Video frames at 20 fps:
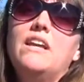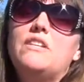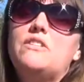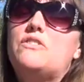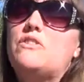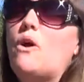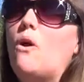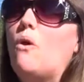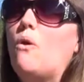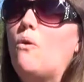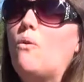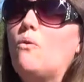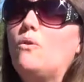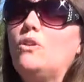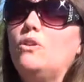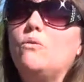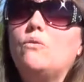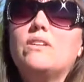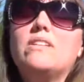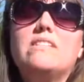So
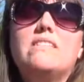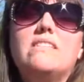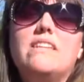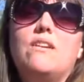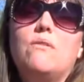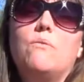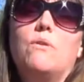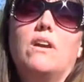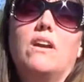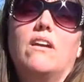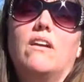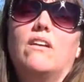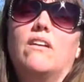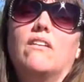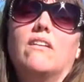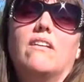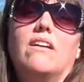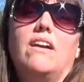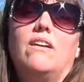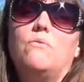you can see
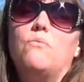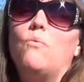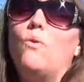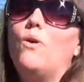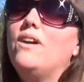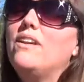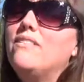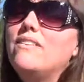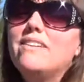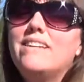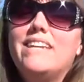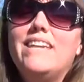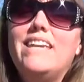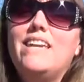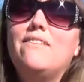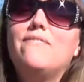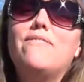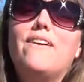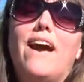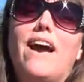where one
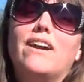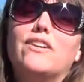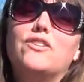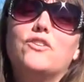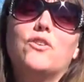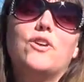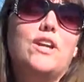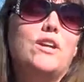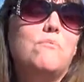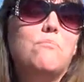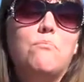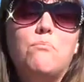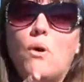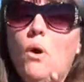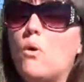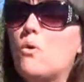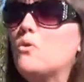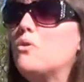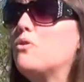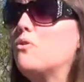key factor in
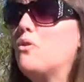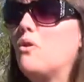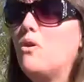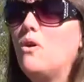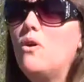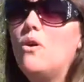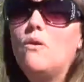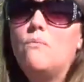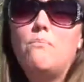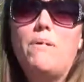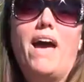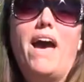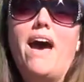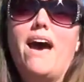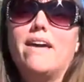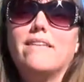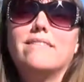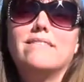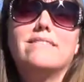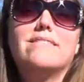both
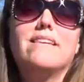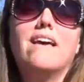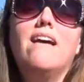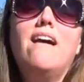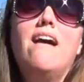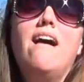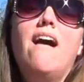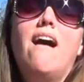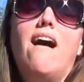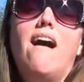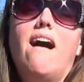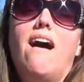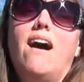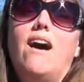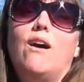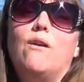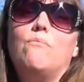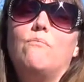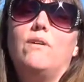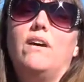paths
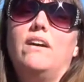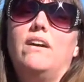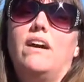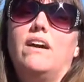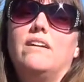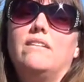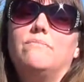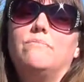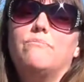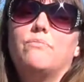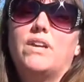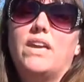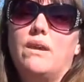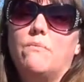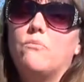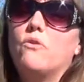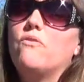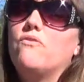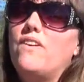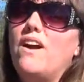
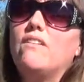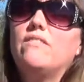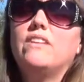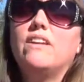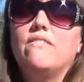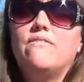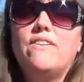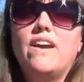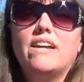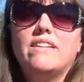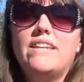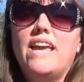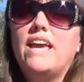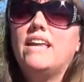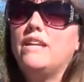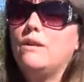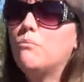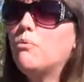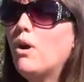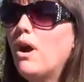can profoundly affect
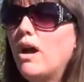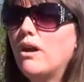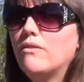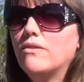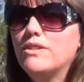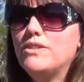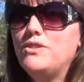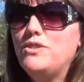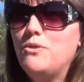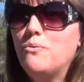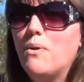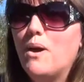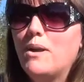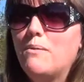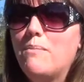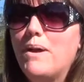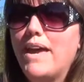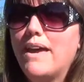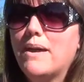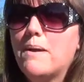any progress you want
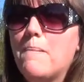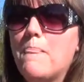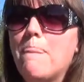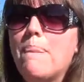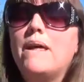to make.